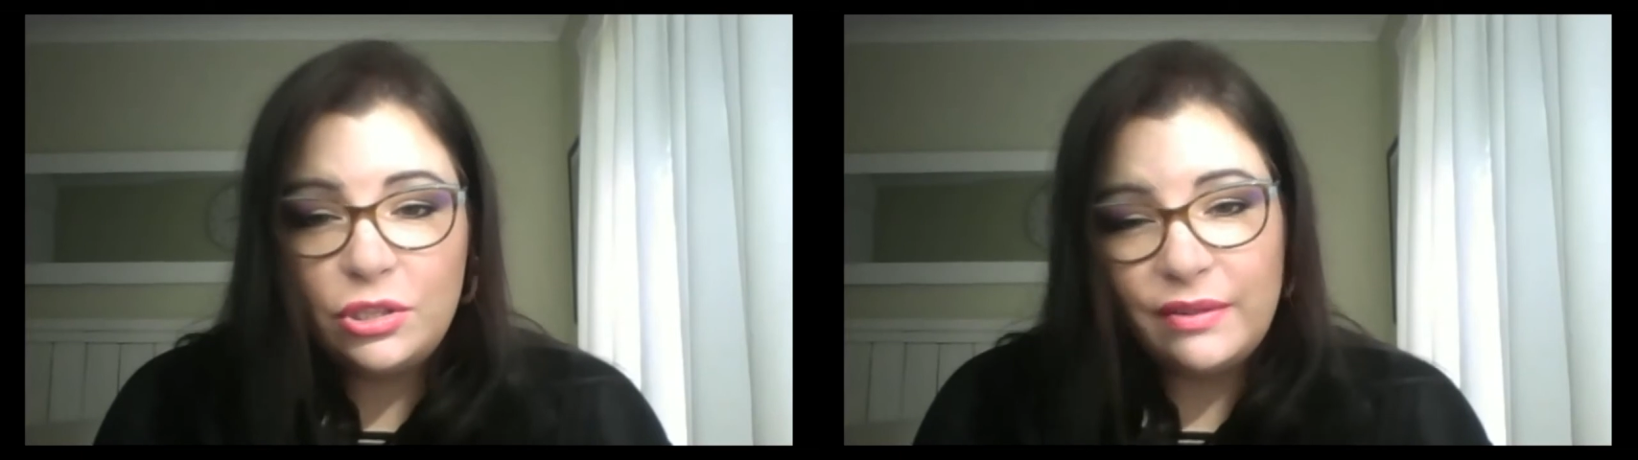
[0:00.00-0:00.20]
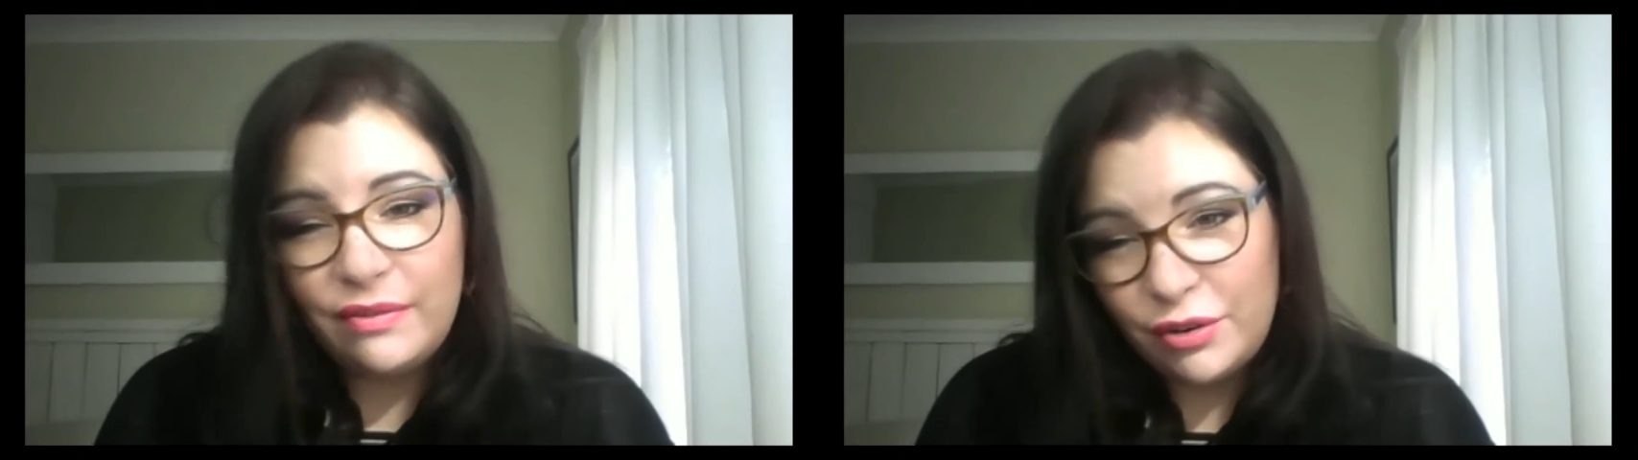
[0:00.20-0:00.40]

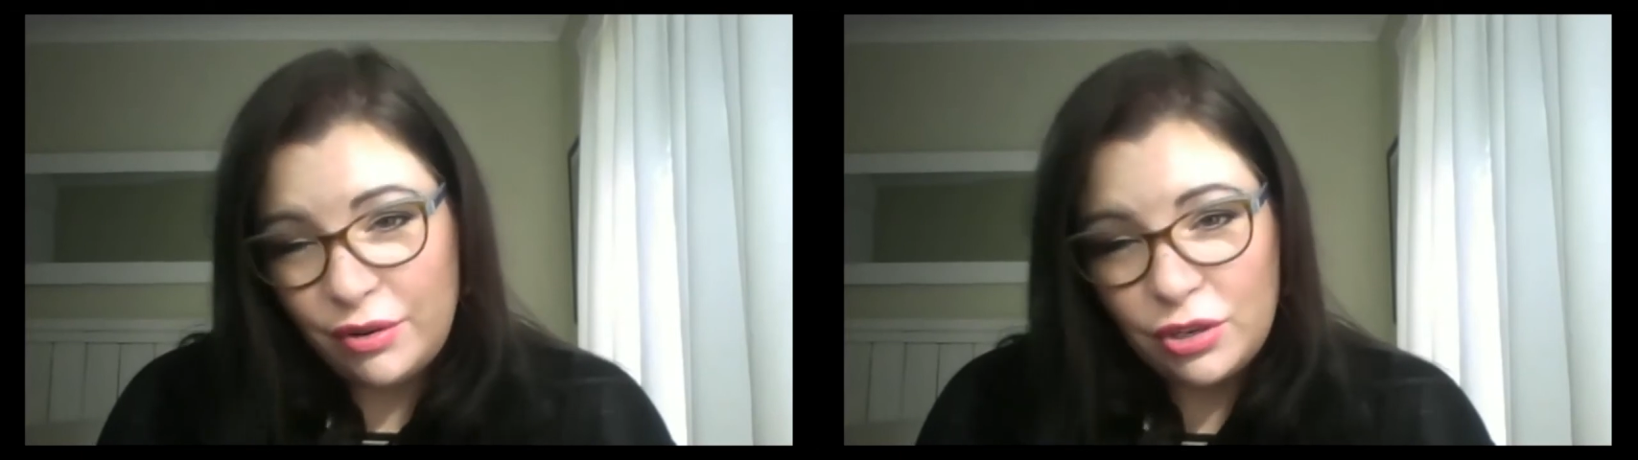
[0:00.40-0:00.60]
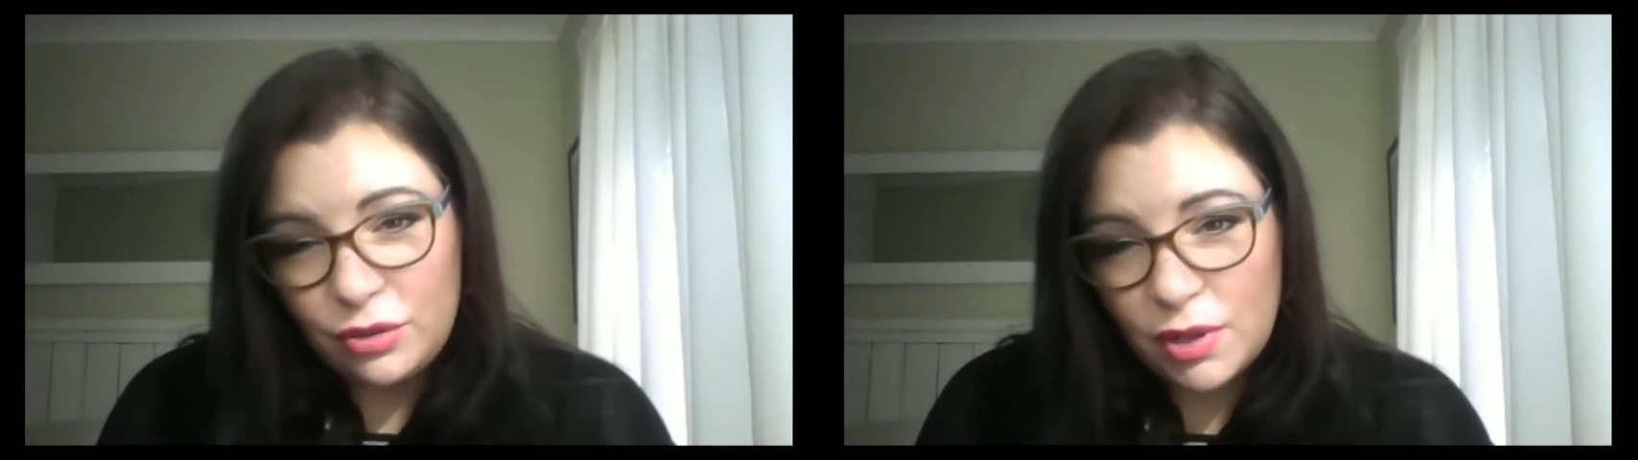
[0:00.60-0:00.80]
to a very
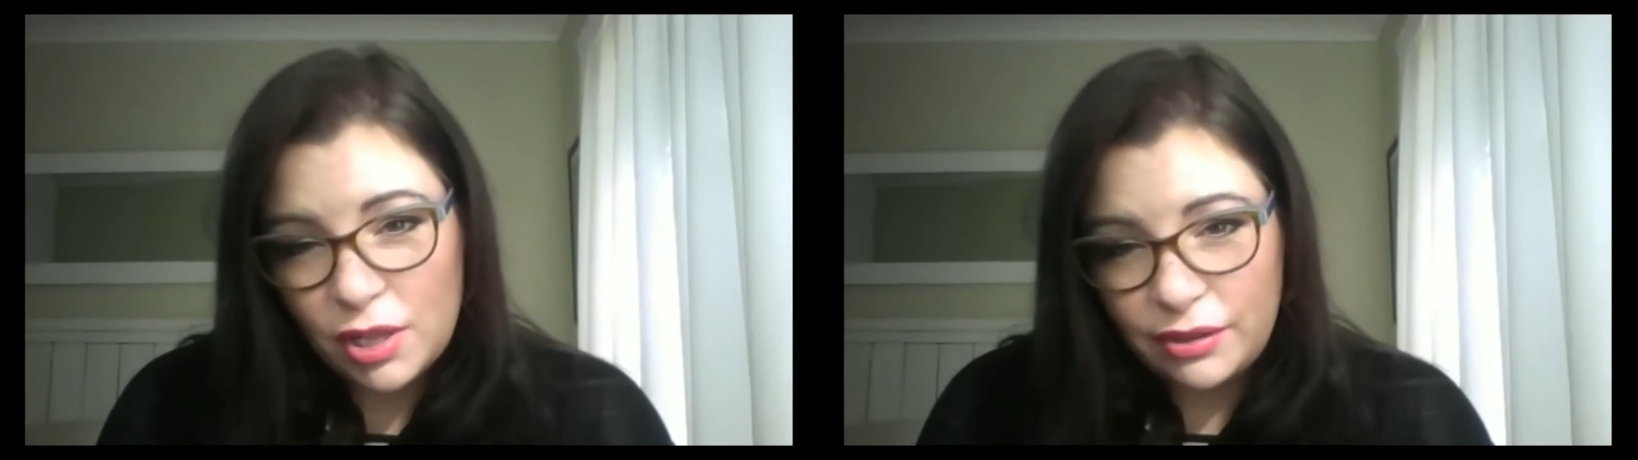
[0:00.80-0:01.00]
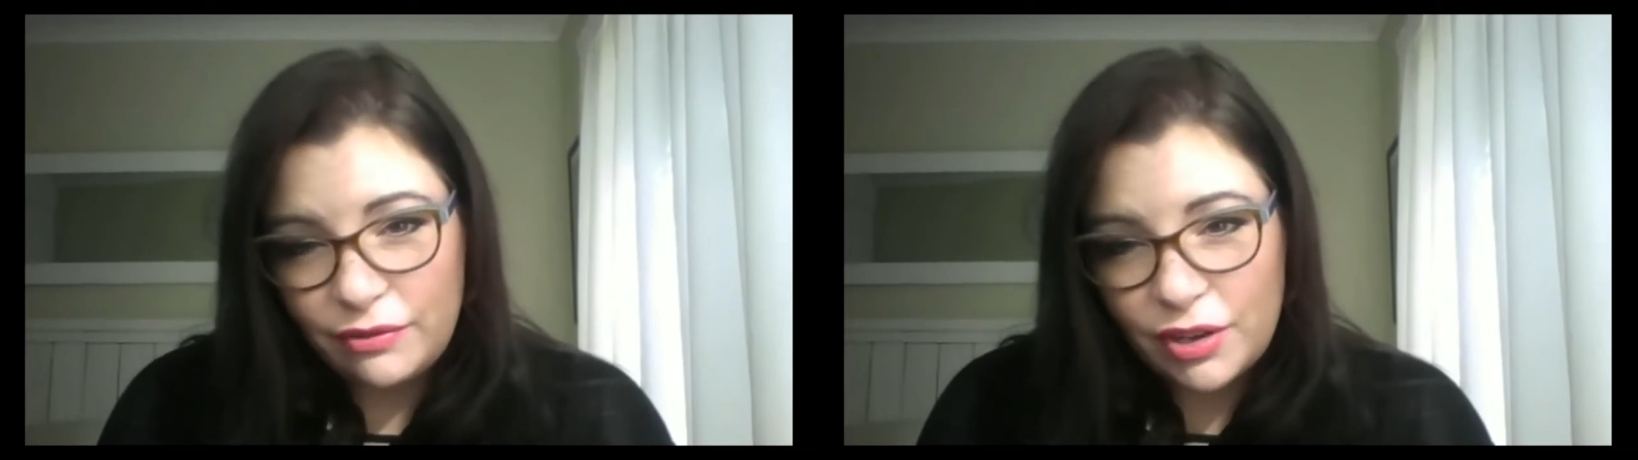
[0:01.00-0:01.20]
good
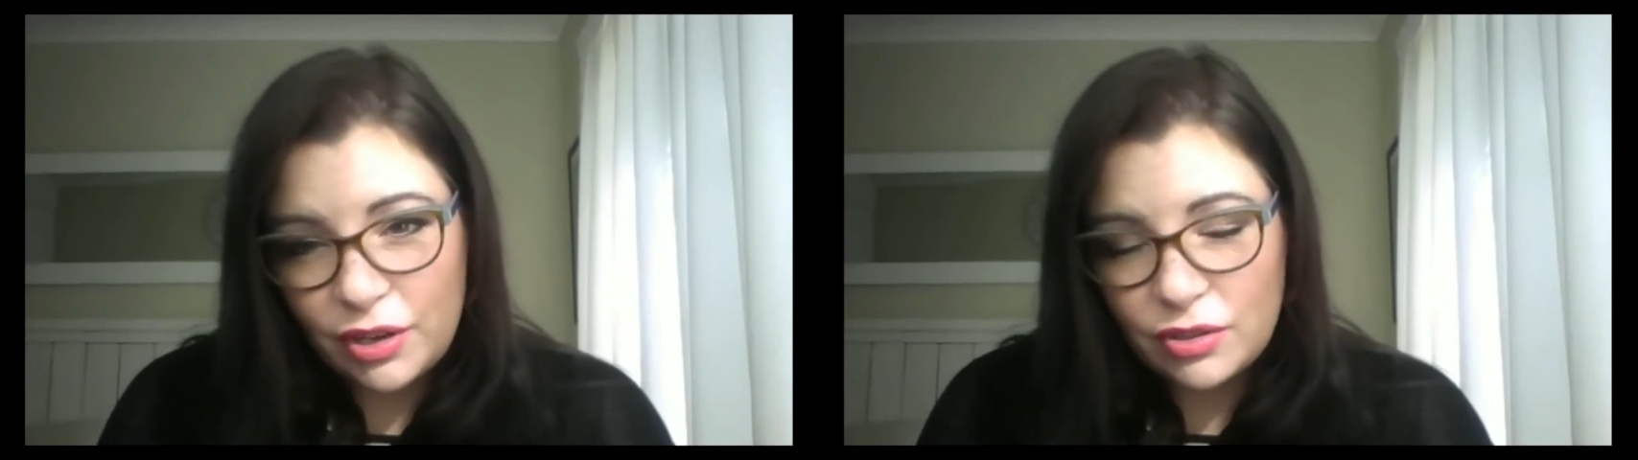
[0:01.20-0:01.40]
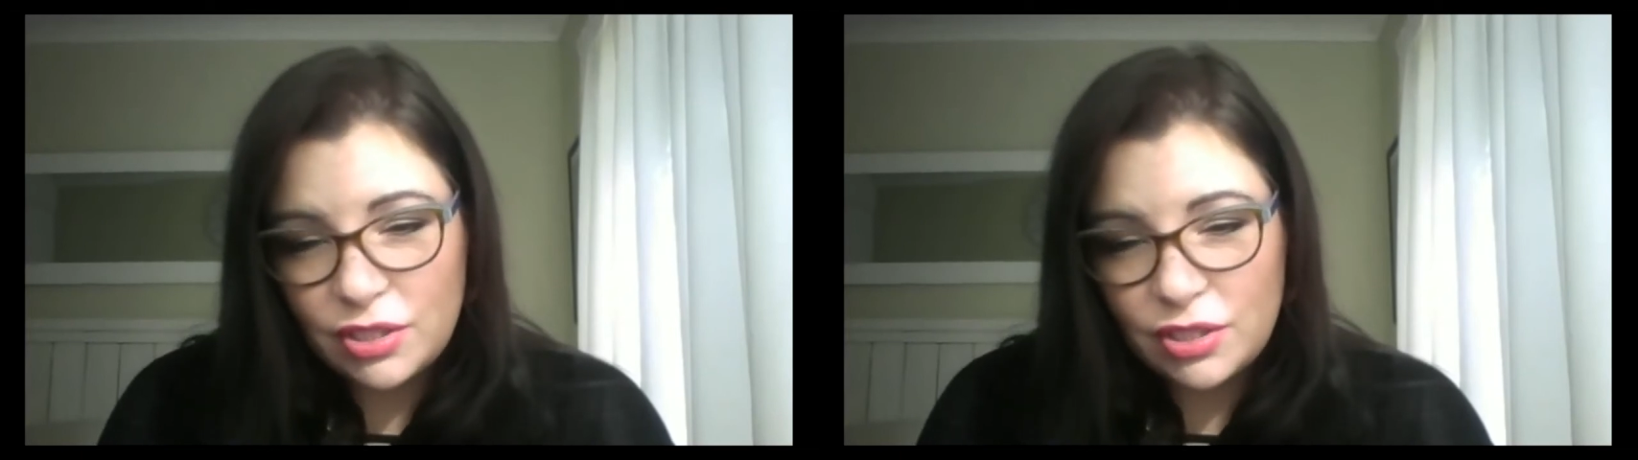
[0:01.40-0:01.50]
multifocal,